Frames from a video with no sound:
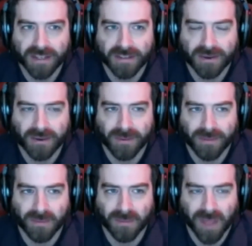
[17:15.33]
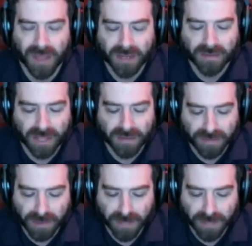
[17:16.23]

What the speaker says: So I think it's definitely a mixture.